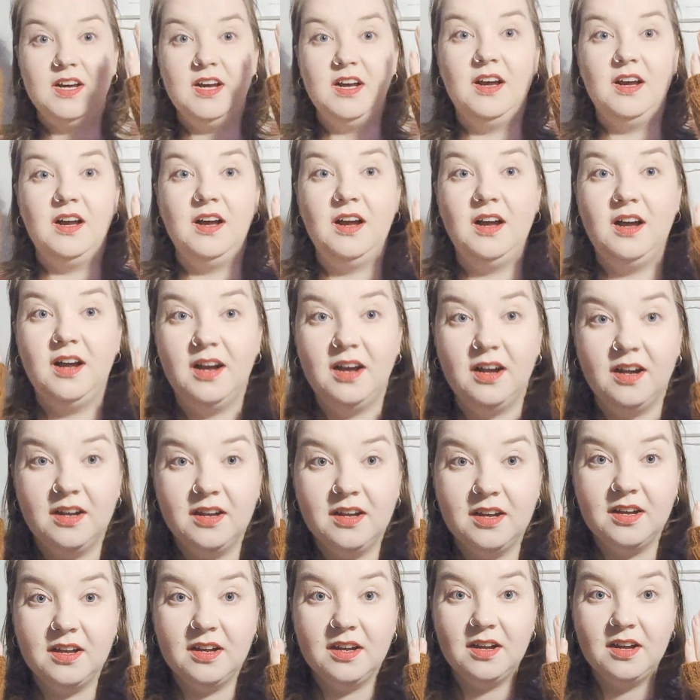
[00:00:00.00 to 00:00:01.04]

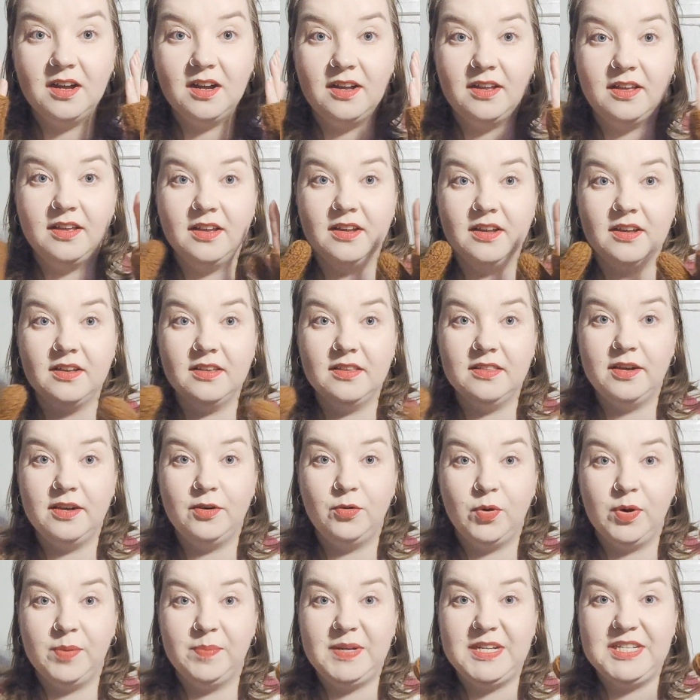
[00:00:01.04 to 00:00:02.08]
They
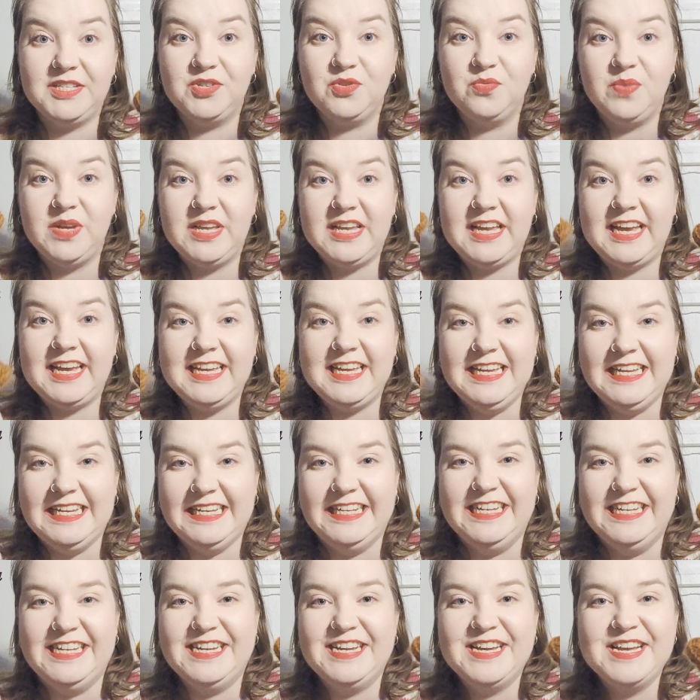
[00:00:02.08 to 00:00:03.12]
were meant to be a
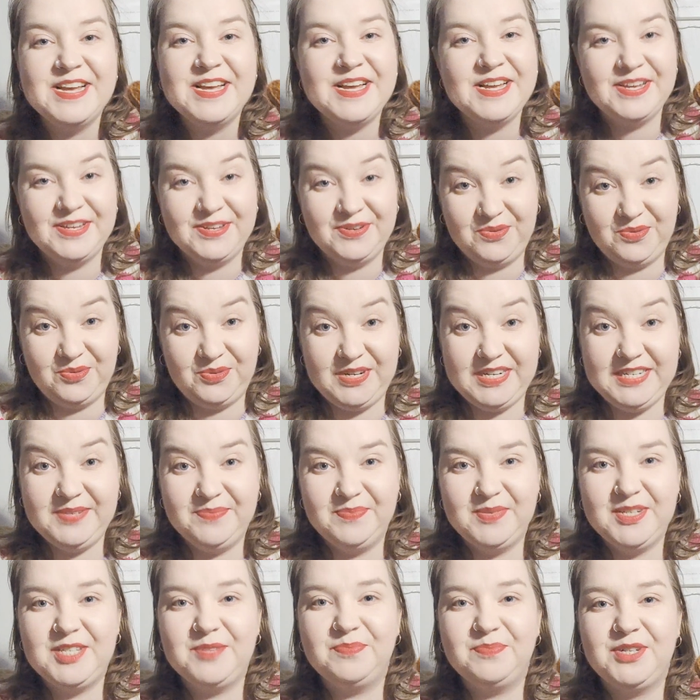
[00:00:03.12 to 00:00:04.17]

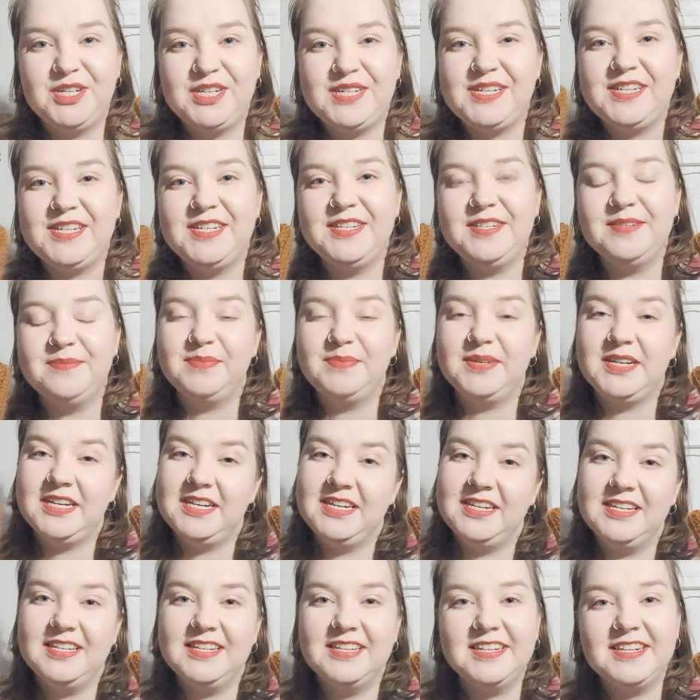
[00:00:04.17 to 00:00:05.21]
Christmas present, but
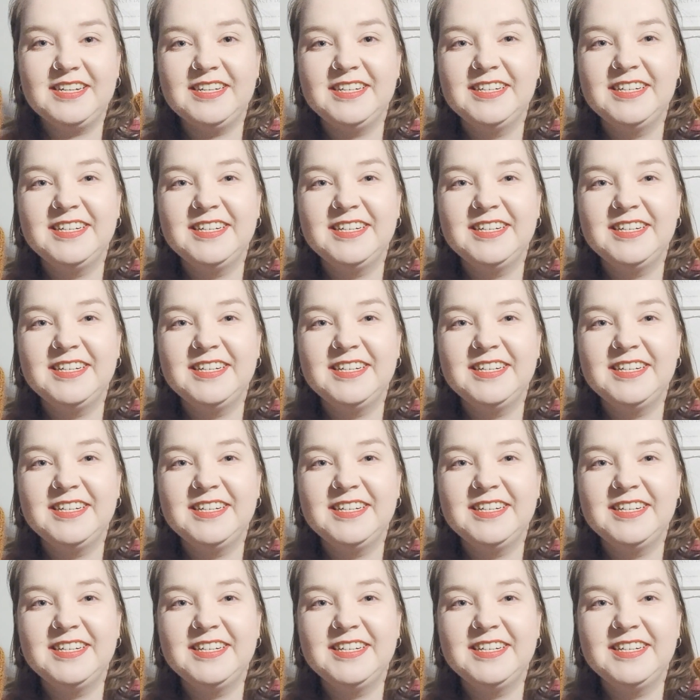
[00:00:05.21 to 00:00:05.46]
I